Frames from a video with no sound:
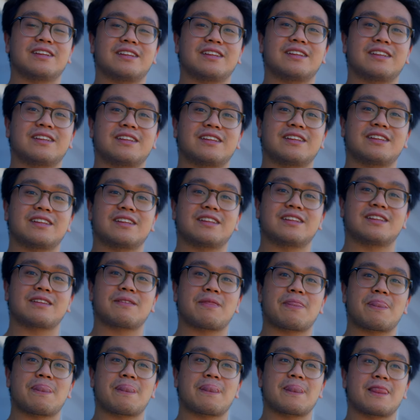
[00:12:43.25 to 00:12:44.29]
I have no idea
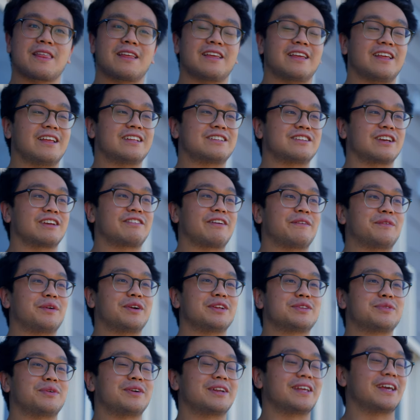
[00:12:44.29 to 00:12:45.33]
what day it is. It's like February
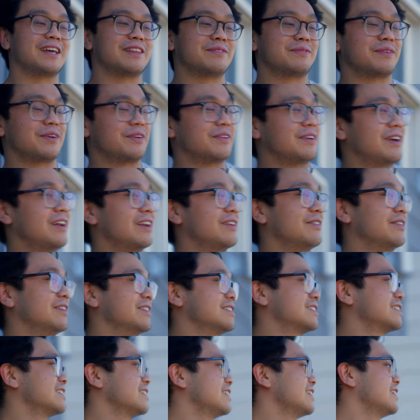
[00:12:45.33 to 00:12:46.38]
28th, bro.
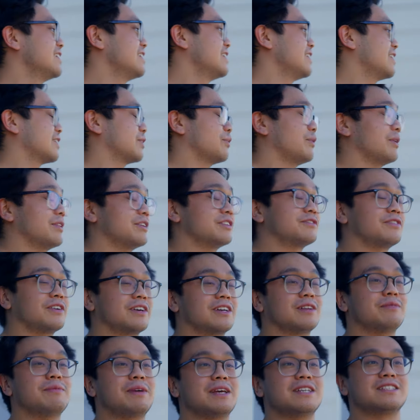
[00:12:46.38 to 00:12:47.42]
Anyways, the weather's
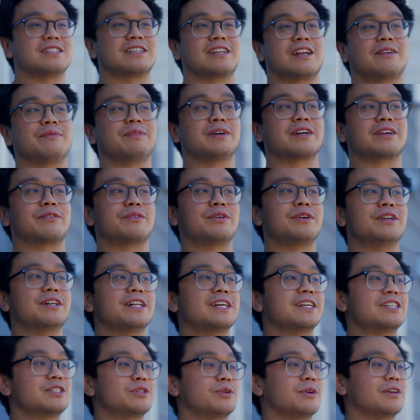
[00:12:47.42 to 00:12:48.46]
fucking amazing, and I'm like
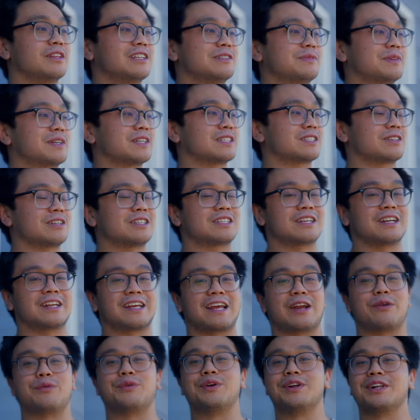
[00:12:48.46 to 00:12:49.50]
really enjoying this because it's gonna
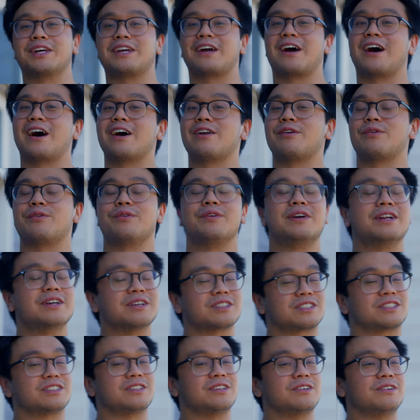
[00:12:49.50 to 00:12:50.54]
get really hot real
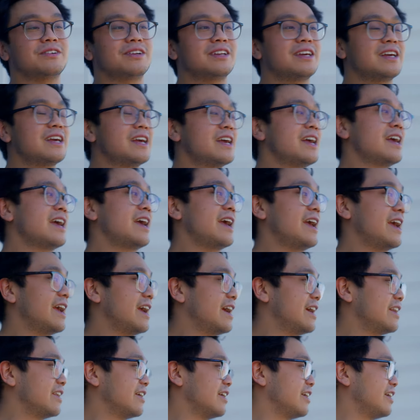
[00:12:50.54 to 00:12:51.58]
soon,
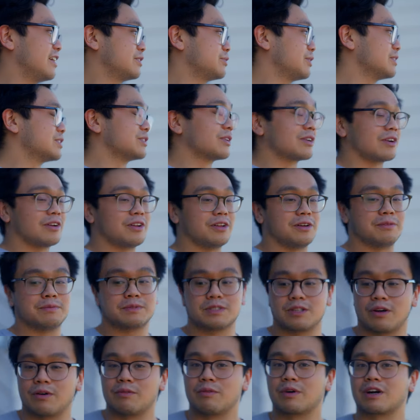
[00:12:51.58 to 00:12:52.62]
and uh, I just want to soak it all up.
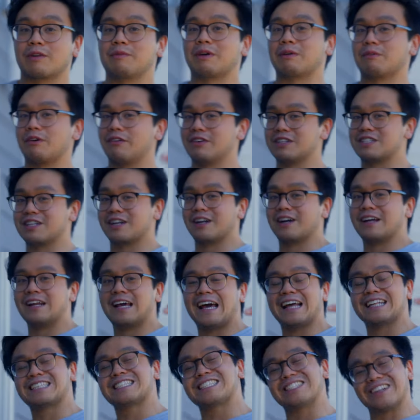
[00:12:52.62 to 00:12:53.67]
So we're gonna make a movie tonight
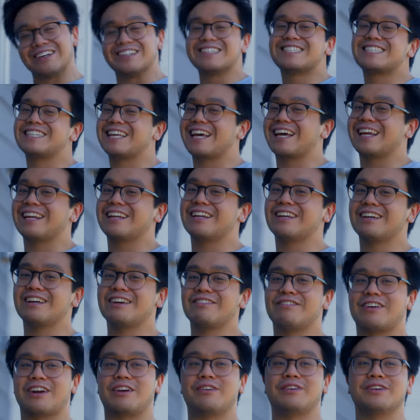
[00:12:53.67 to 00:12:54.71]
at sunset
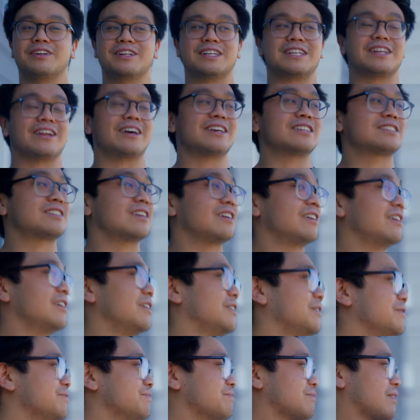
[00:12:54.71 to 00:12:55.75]
on a really nice
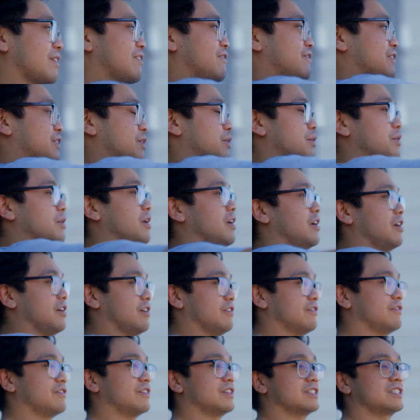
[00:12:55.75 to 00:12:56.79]
uh, view
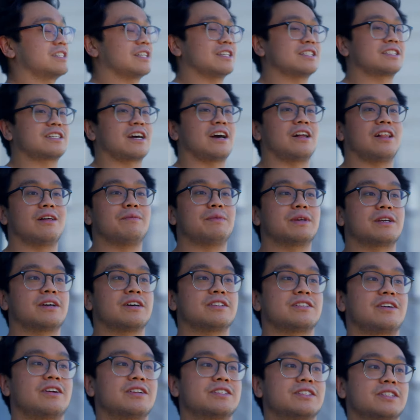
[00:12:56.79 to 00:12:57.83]
of the city skyline
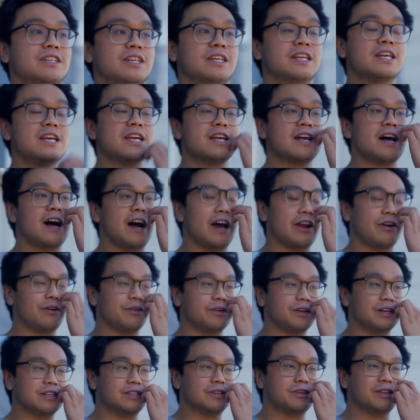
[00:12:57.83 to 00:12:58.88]
because honestly, I don't
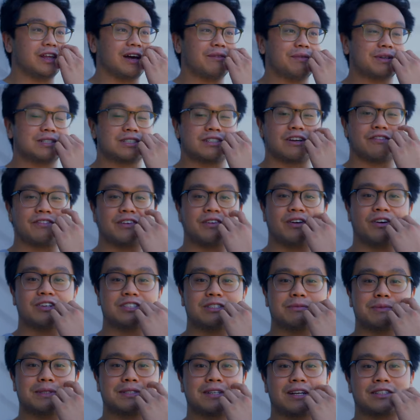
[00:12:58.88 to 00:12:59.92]
really do that much stuff in
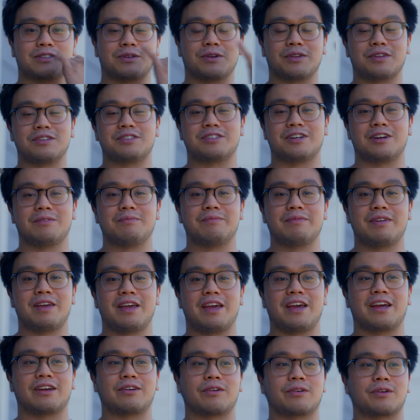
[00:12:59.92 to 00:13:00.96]
Austin besides go to the gym
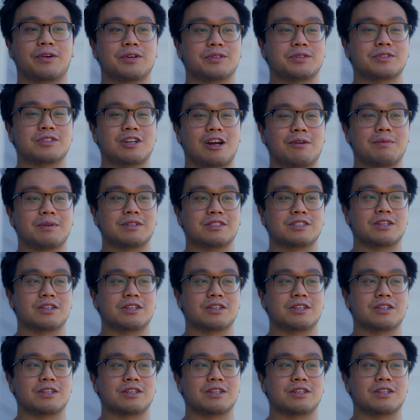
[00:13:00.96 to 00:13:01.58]
and go grocery shopping.